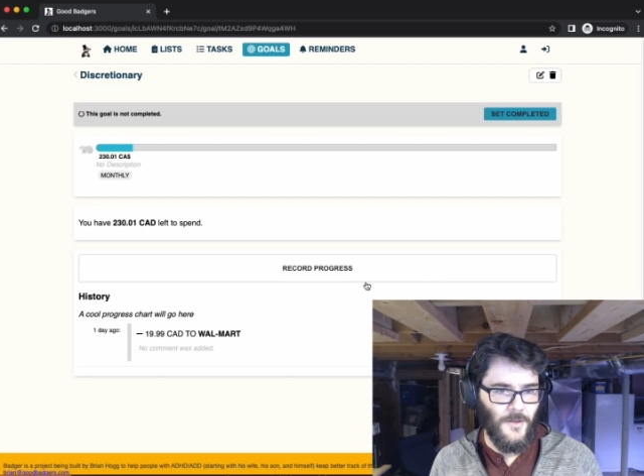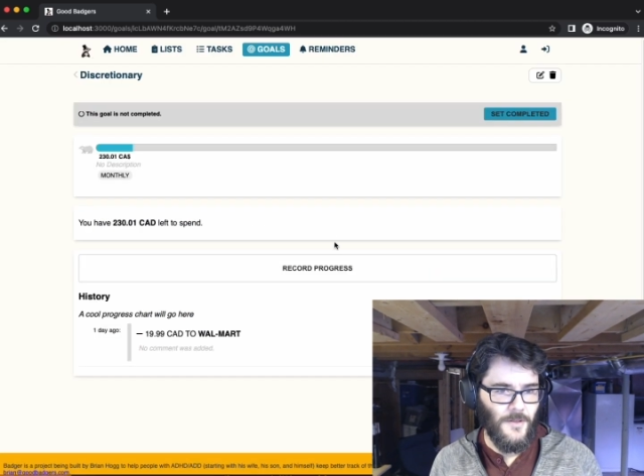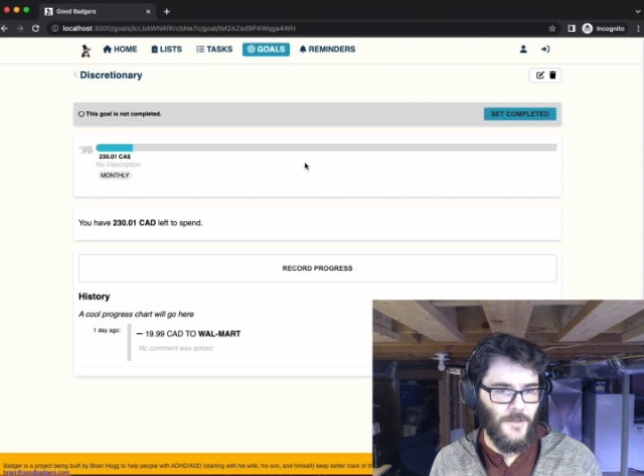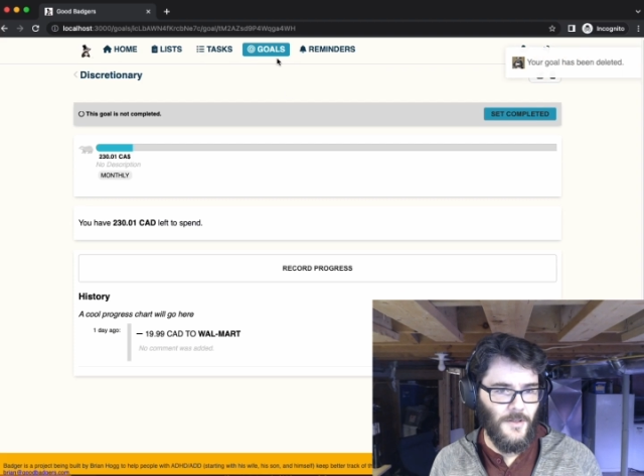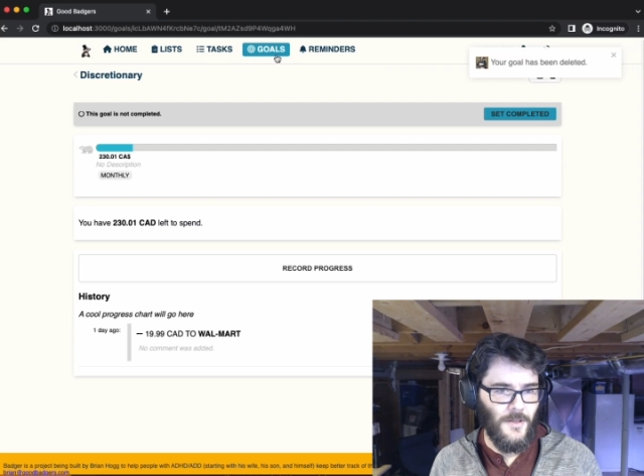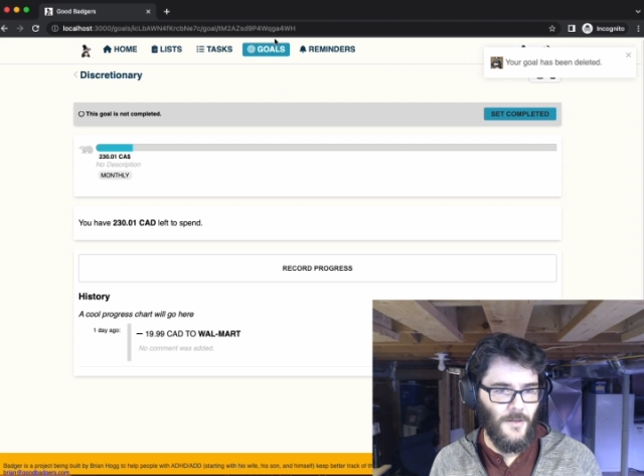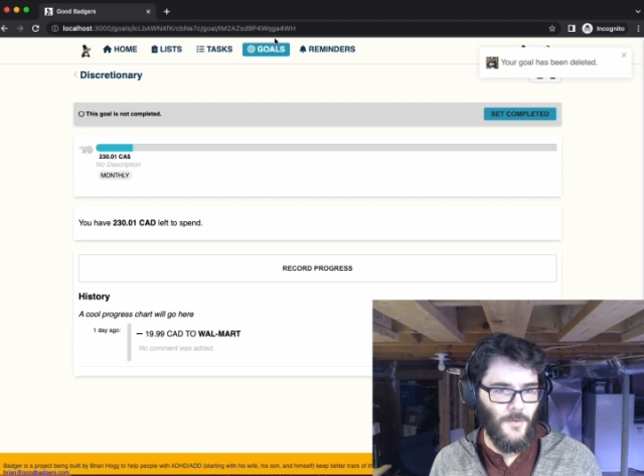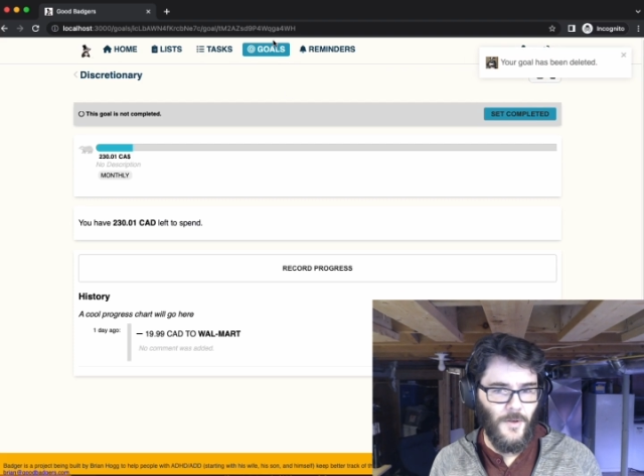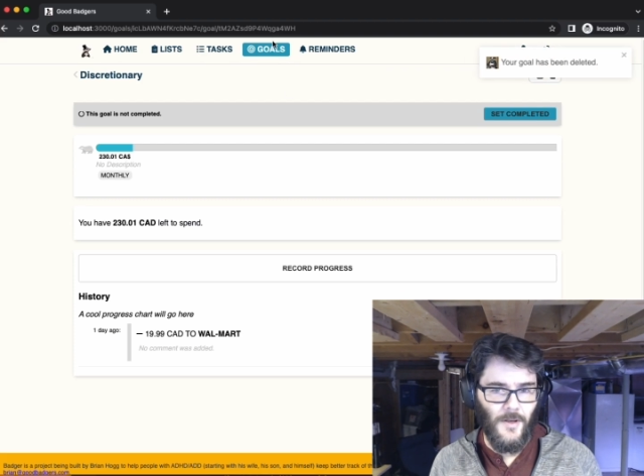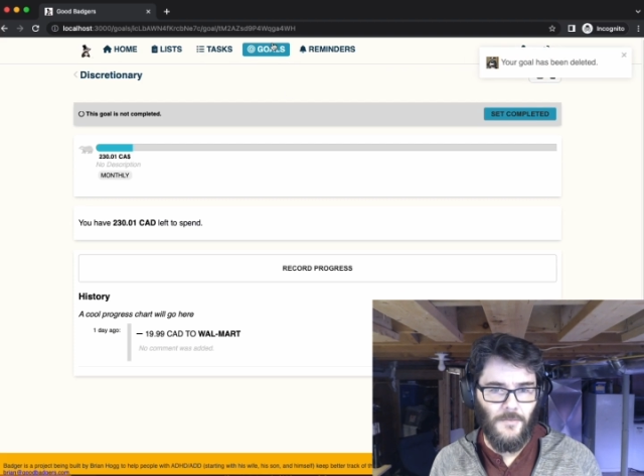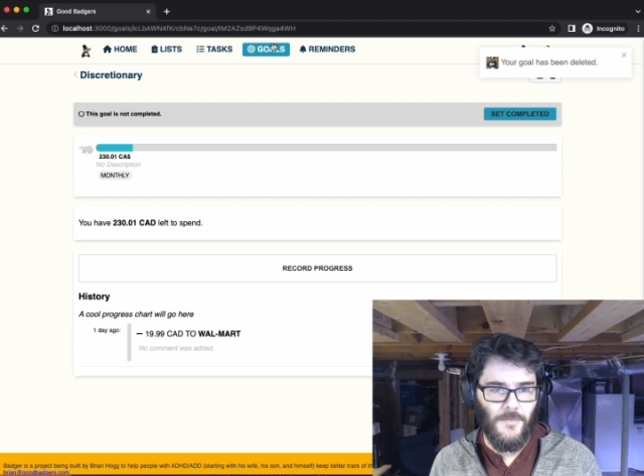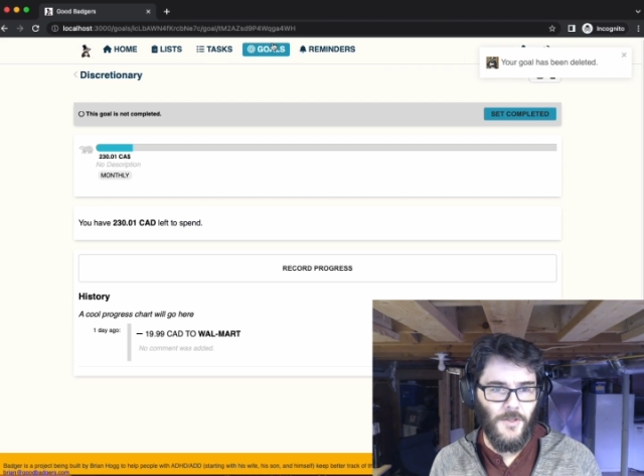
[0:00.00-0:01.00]
can see what
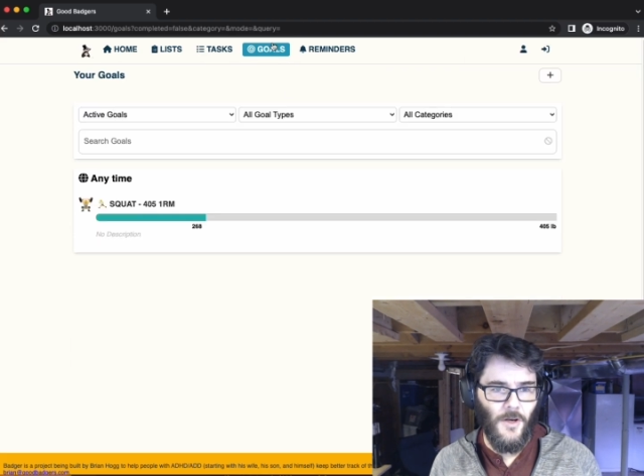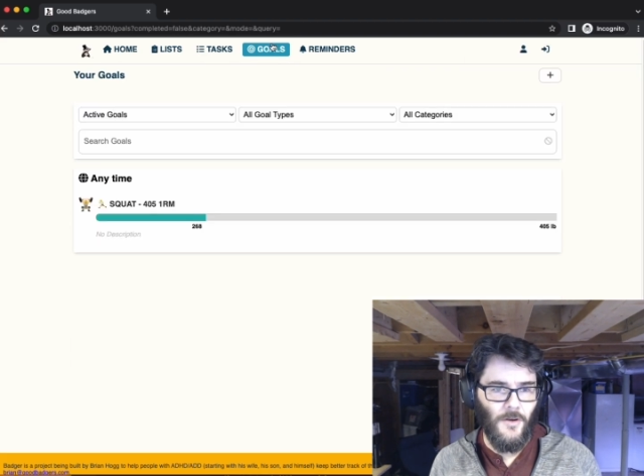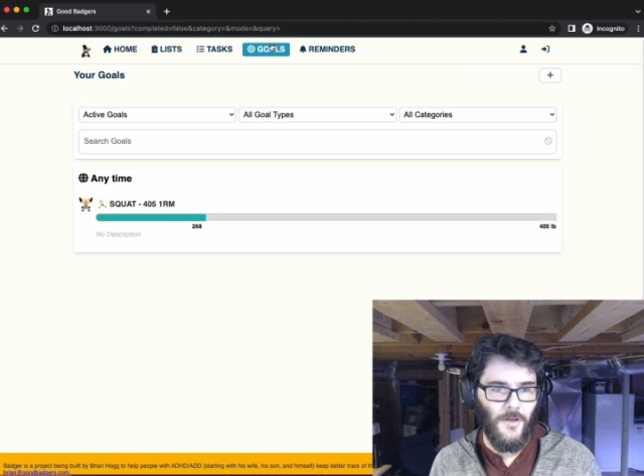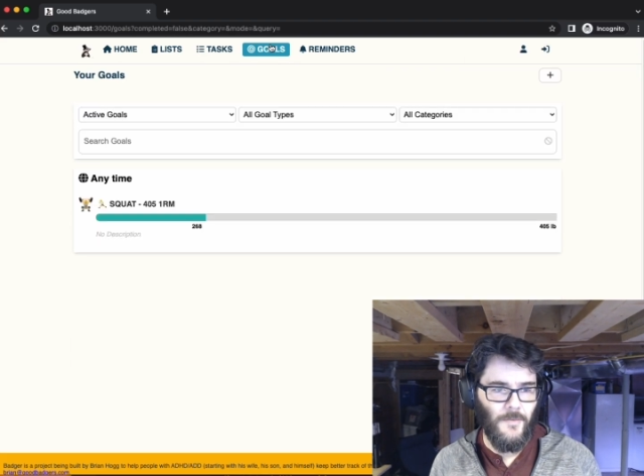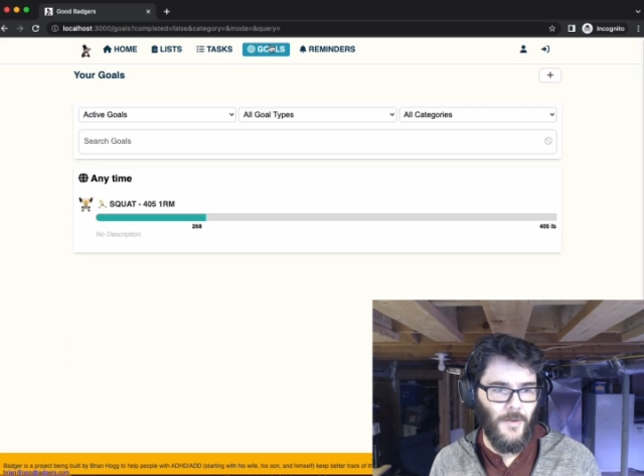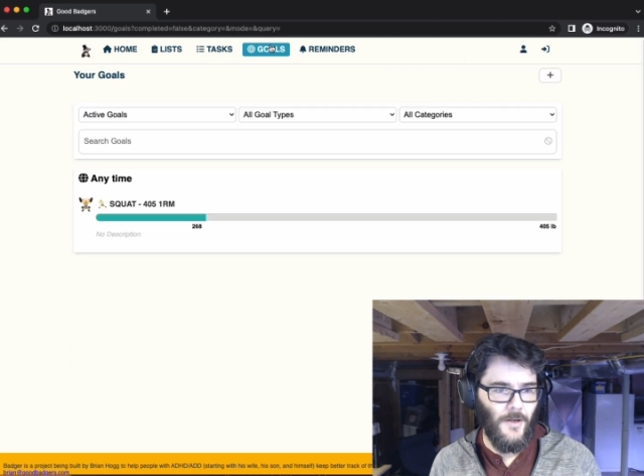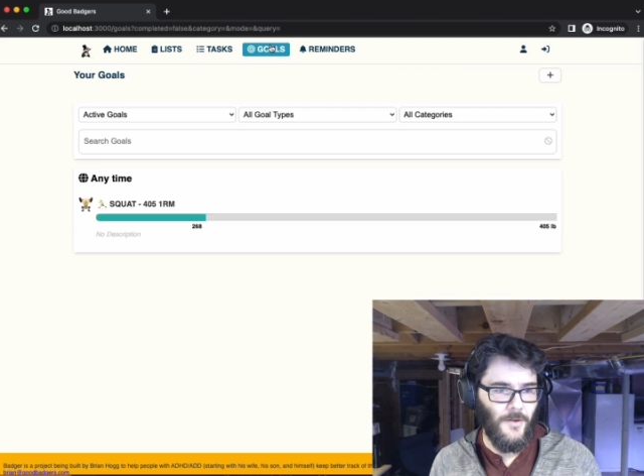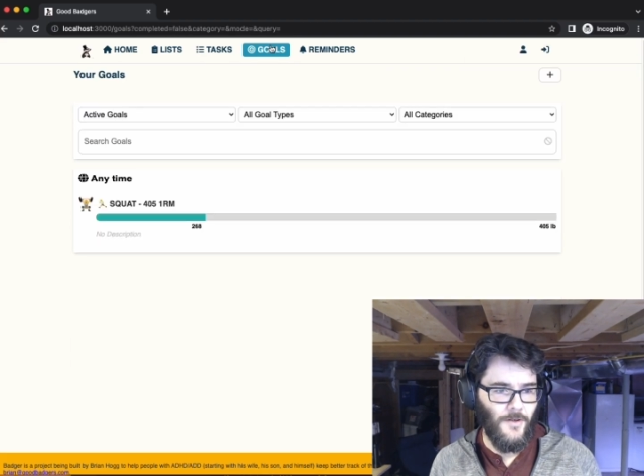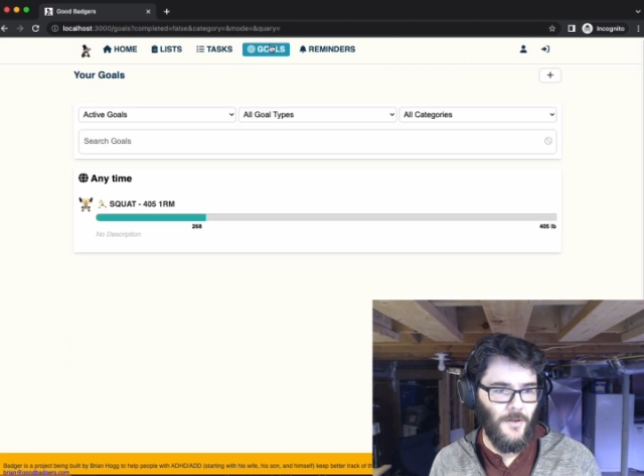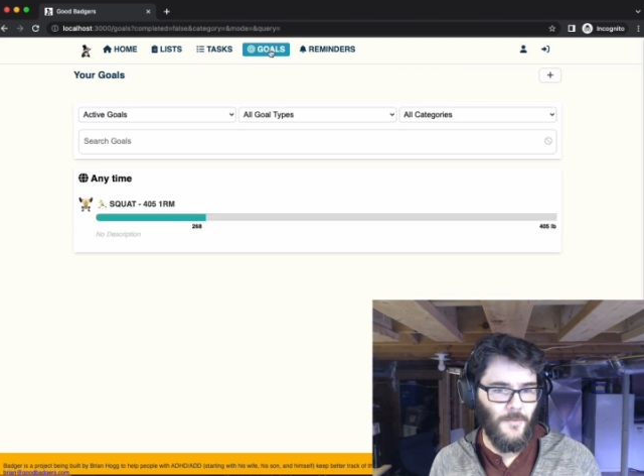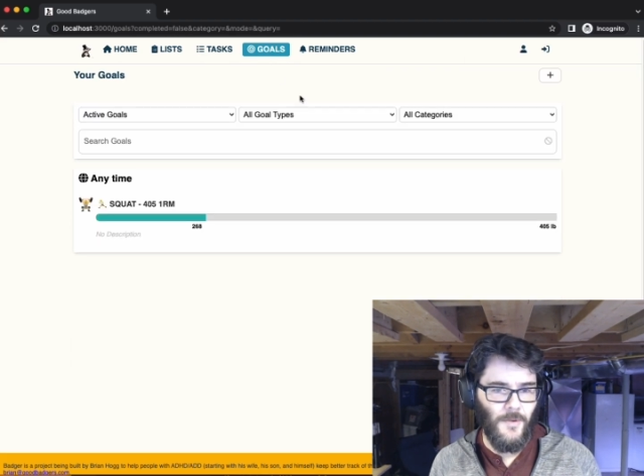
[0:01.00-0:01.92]
I'm talking about here.